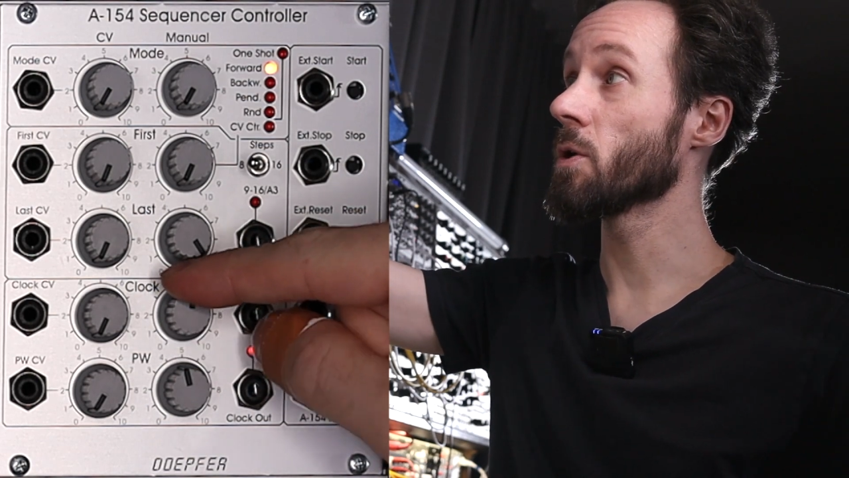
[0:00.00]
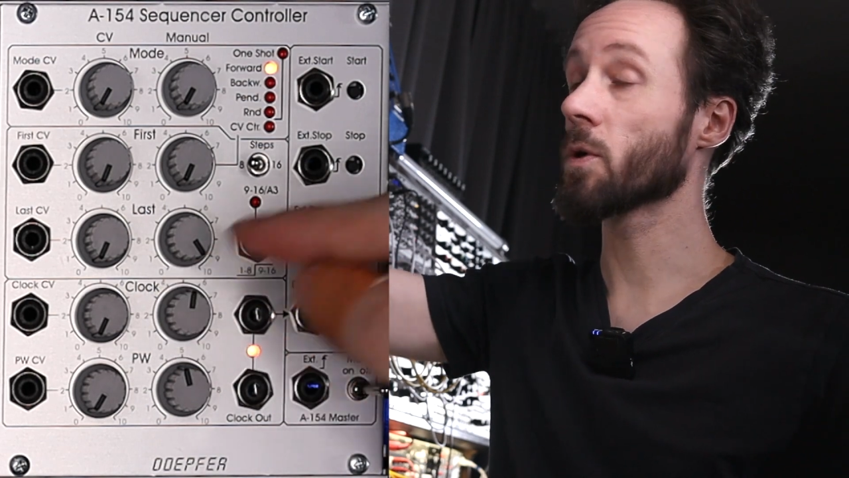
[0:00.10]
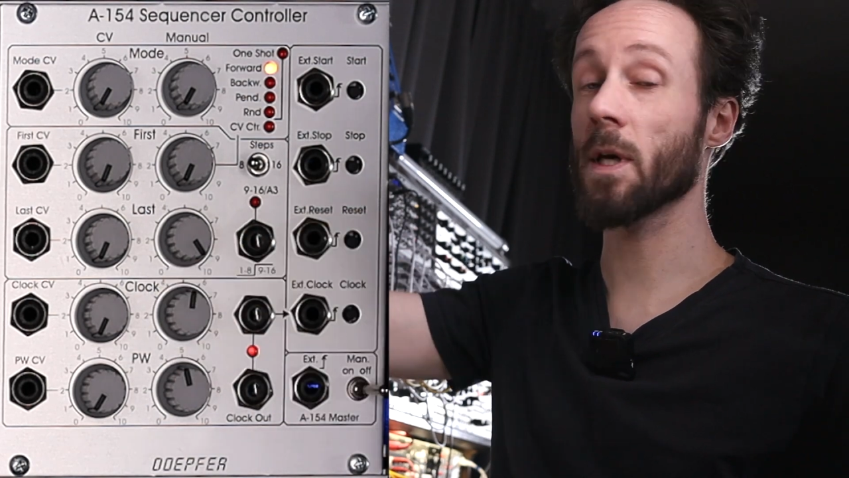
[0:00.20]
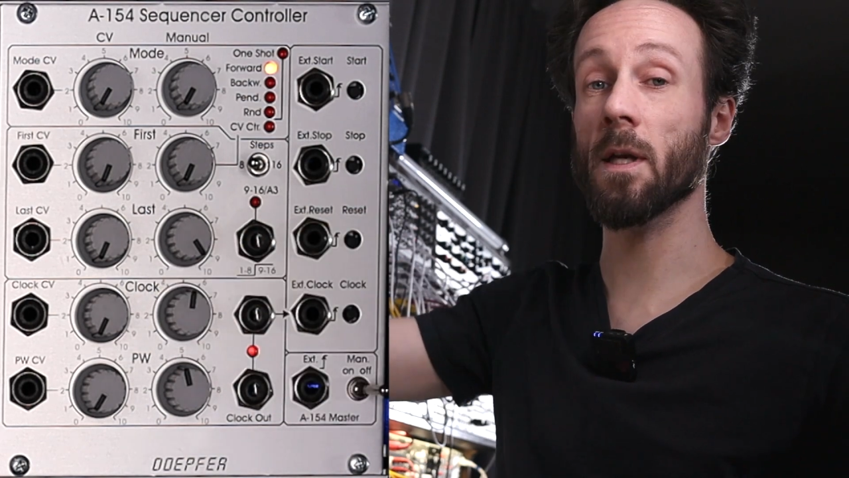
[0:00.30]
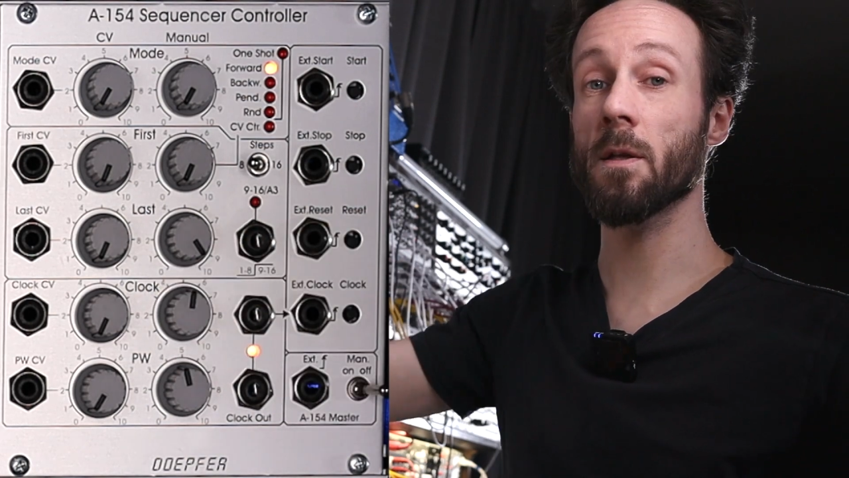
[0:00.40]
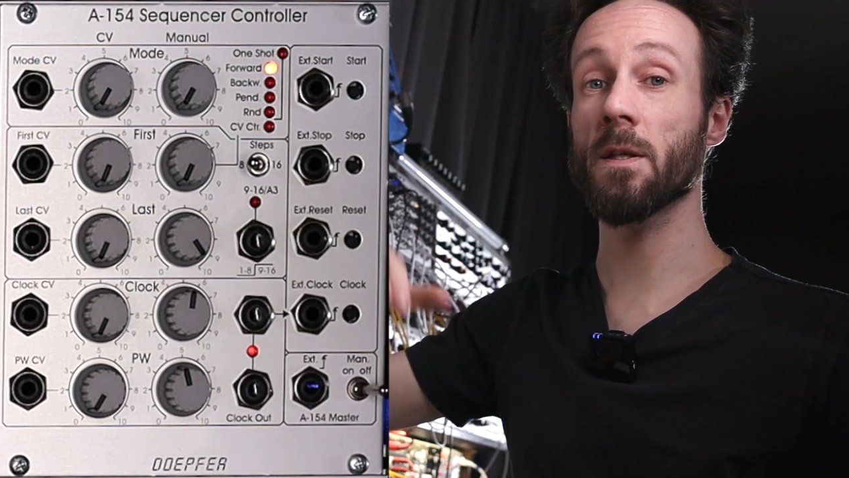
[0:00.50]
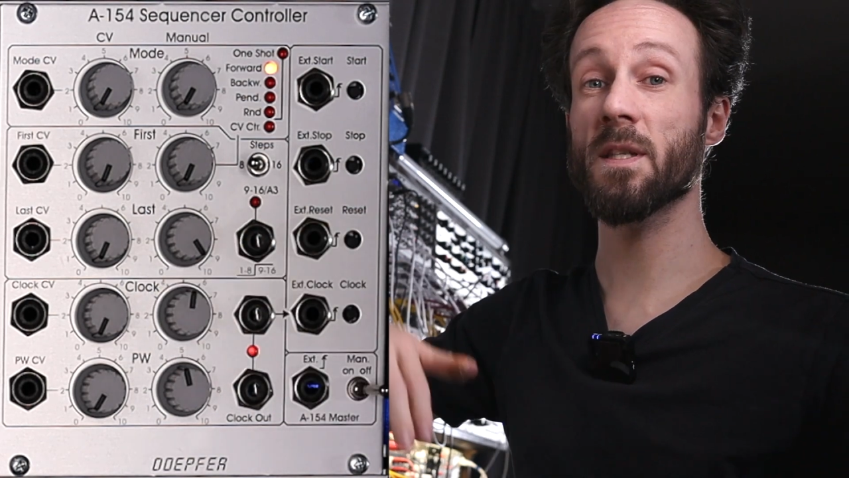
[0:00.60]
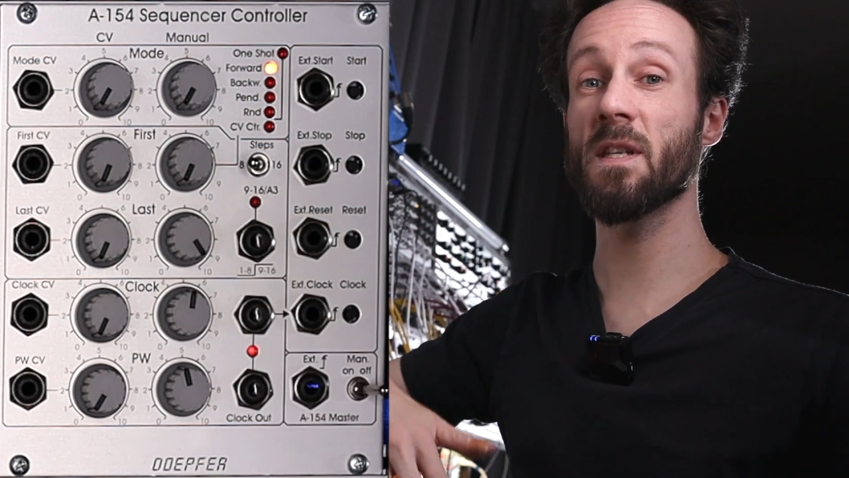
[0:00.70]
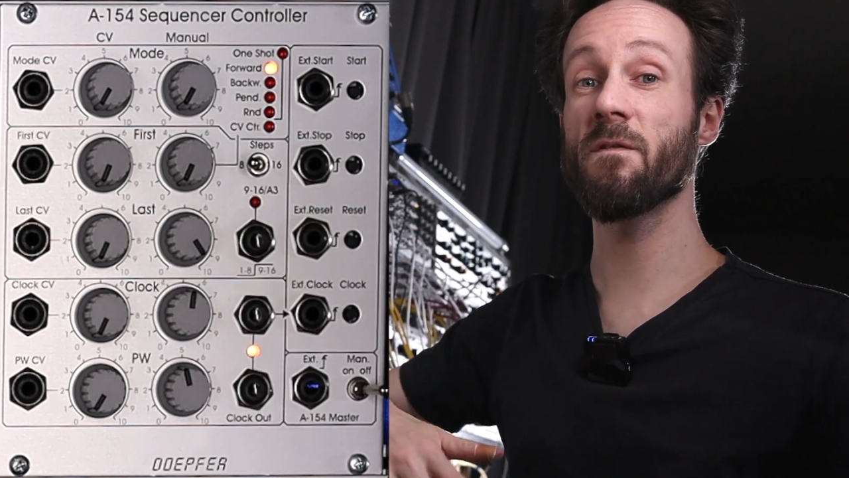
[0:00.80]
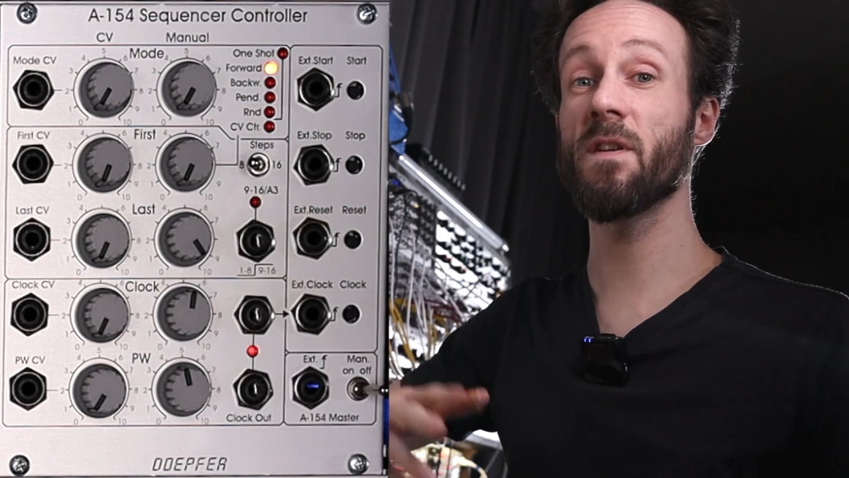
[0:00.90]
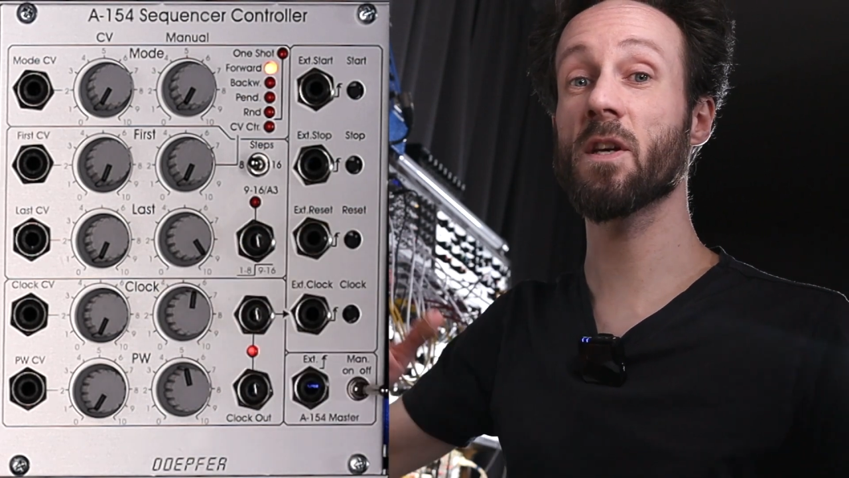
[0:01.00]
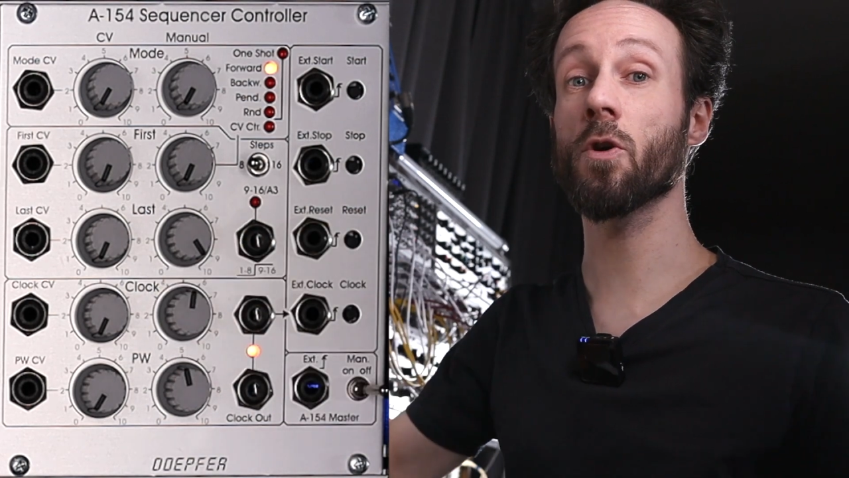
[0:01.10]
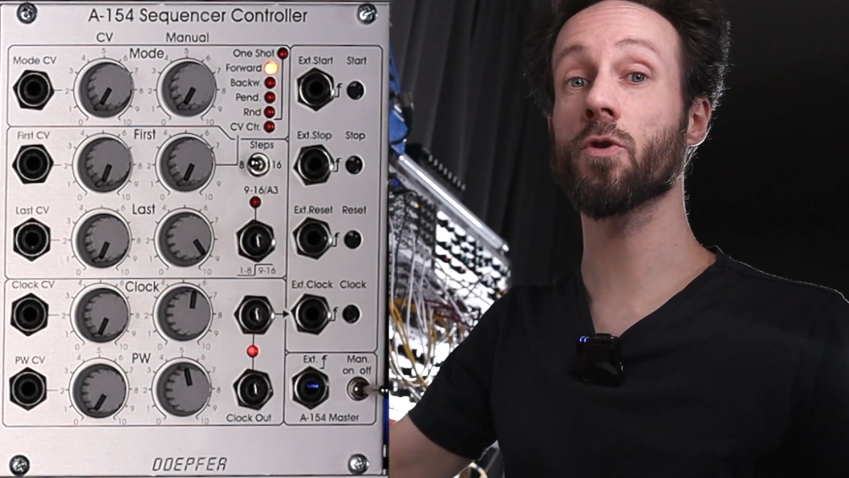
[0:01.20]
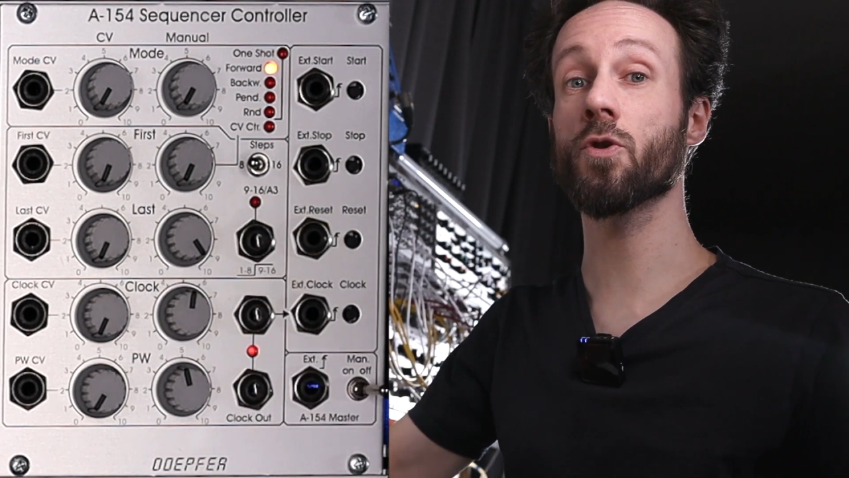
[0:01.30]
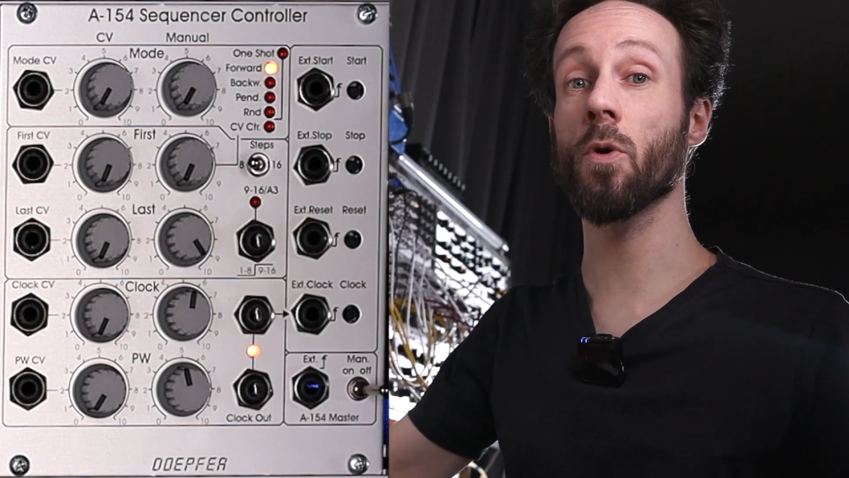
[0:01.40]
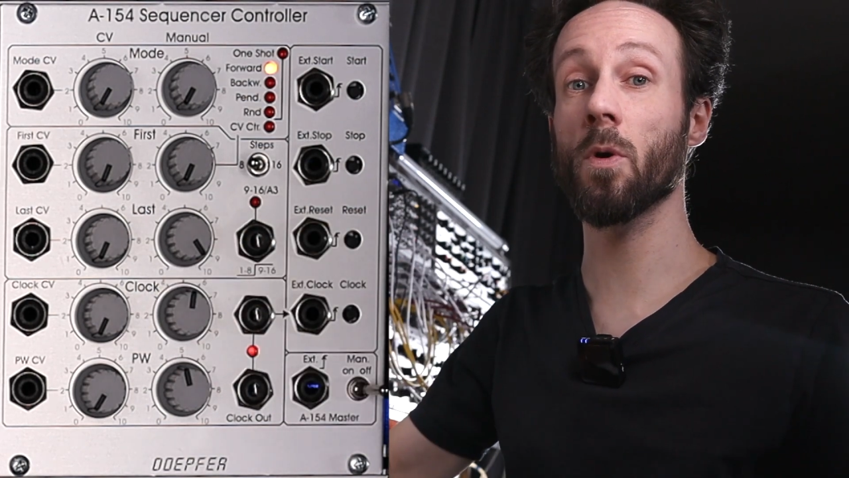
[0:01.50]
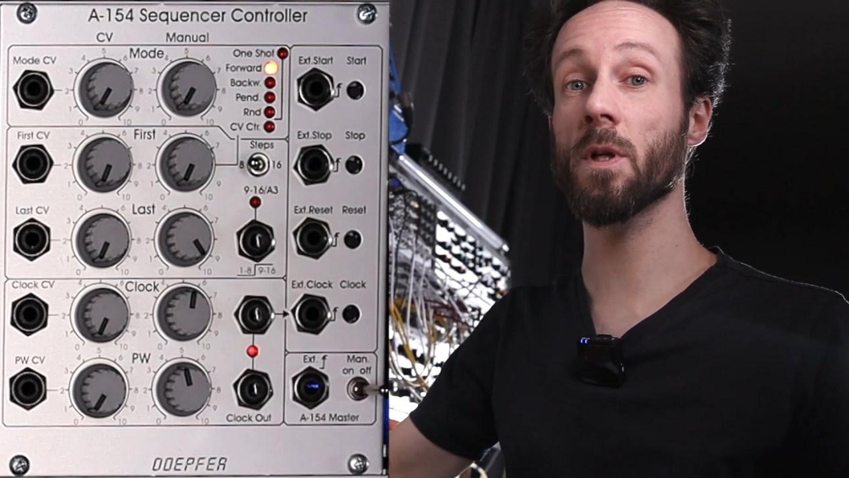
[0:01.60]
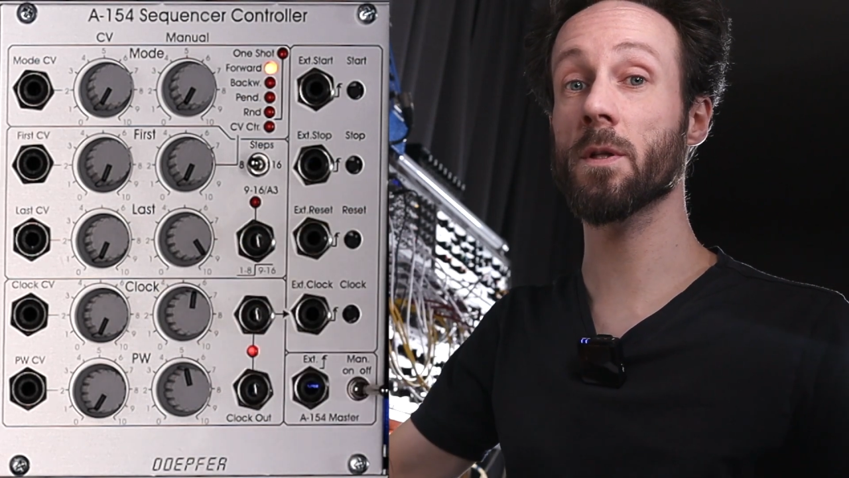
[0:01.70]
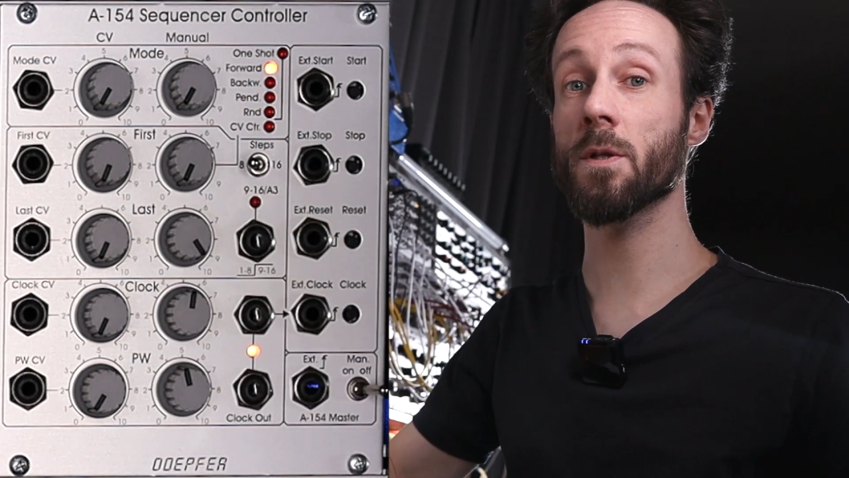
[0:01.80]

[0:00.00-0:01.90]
you can CV control it.